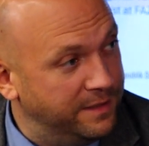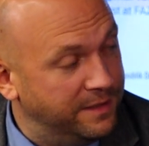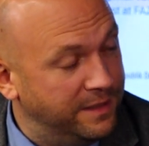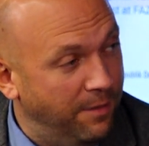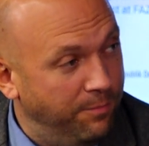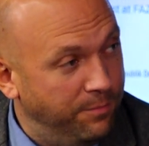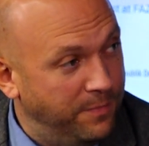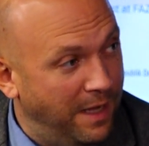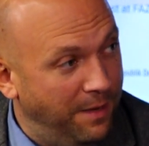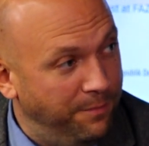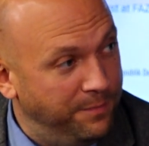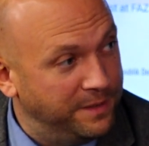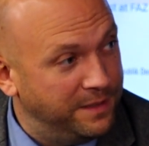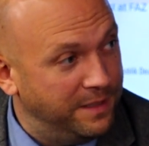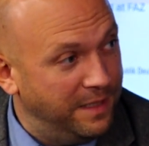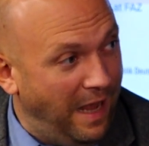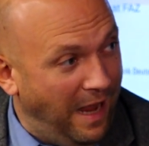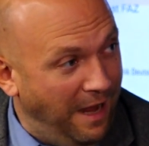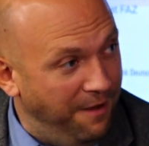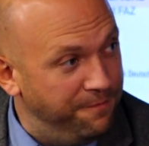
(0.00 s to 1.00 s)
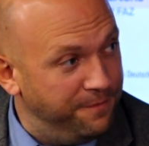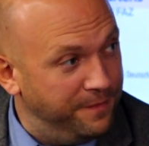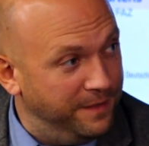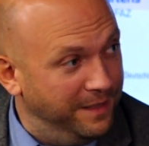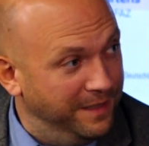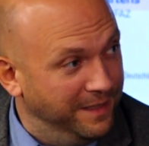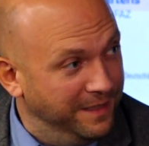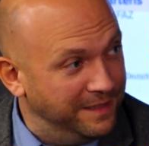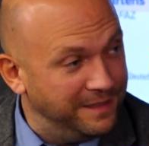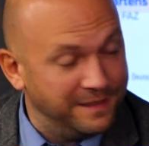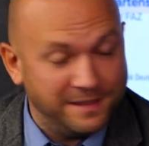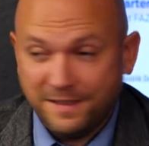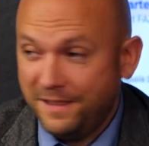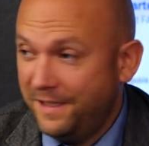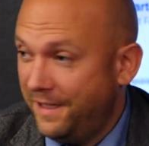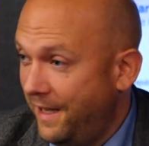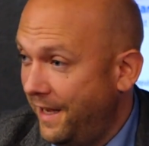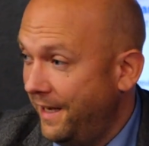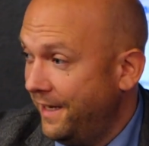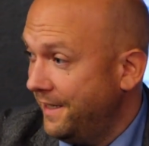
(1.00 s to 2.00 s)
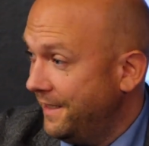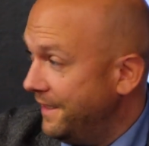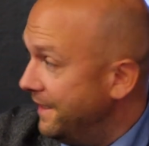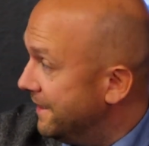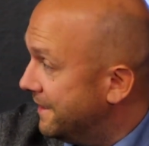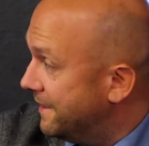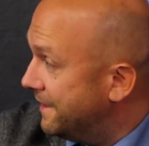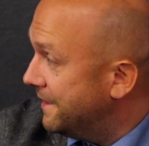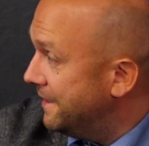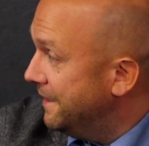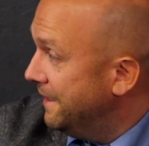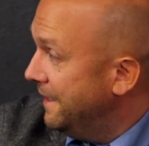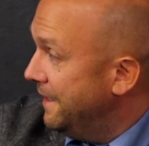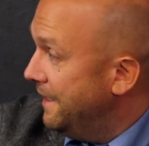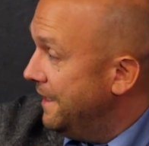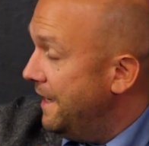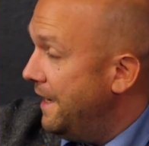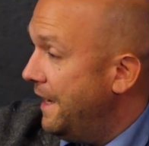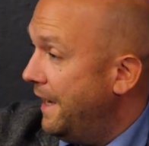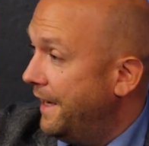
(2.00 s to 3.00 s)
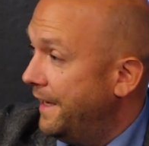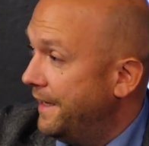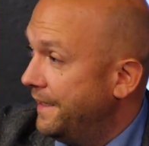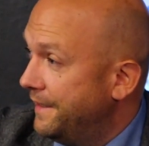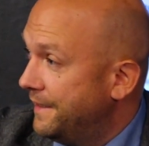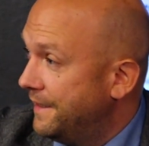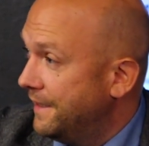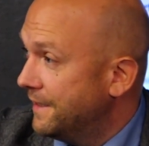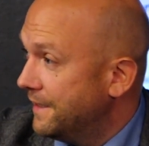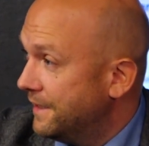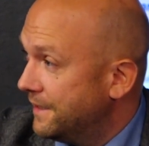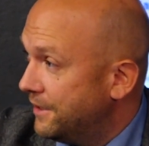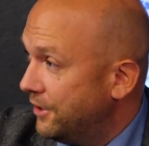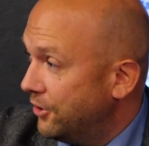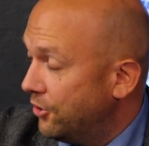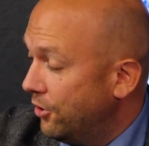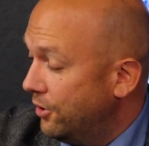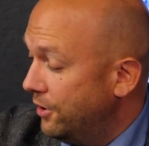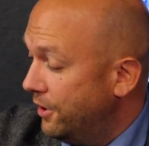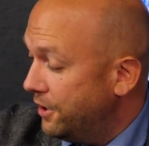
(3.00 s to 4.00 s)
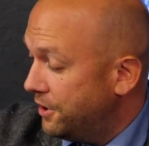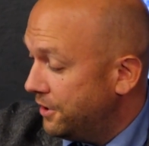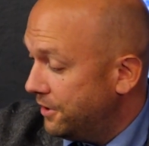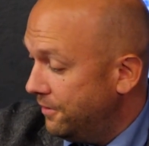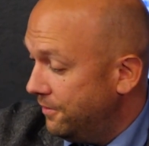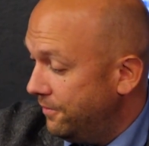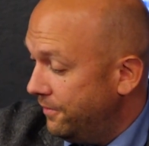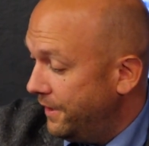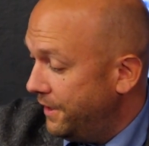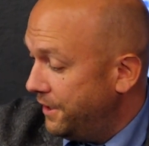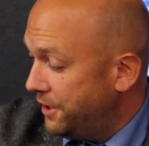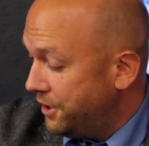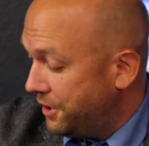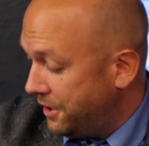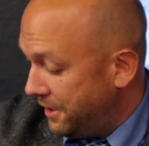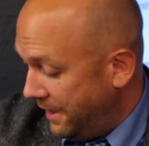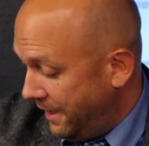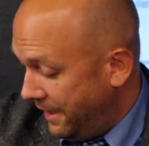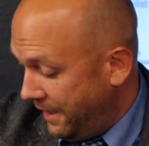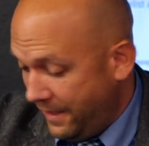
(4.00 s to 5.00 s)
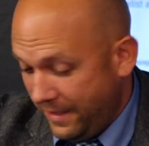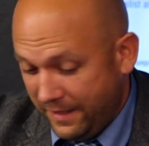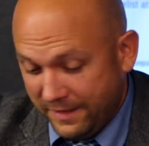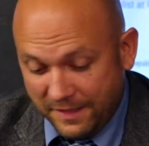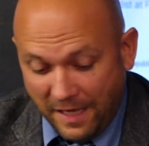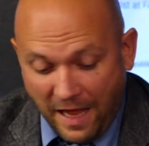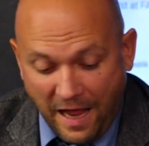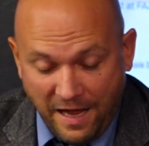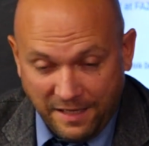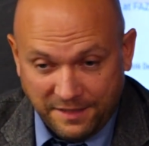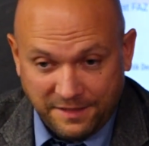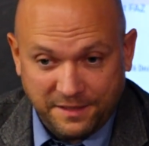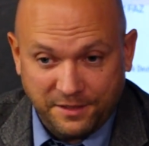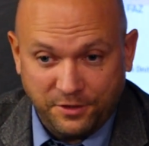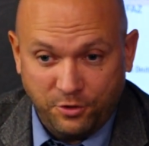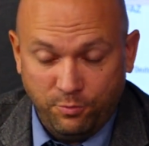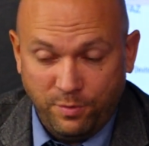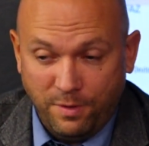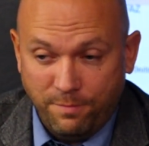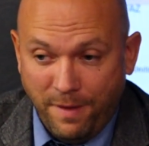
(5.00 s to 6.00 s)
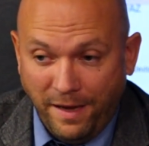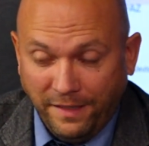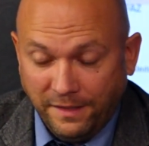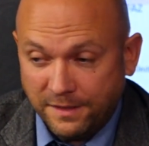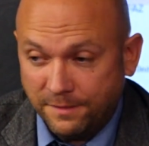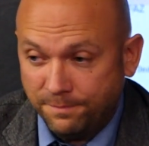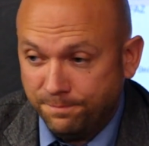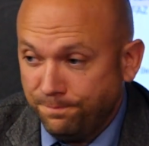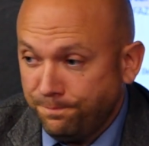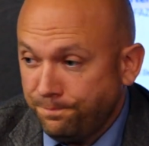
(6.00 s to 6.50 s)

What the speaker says: Sometimes life is like it is, and this is the condition which is asked to be met.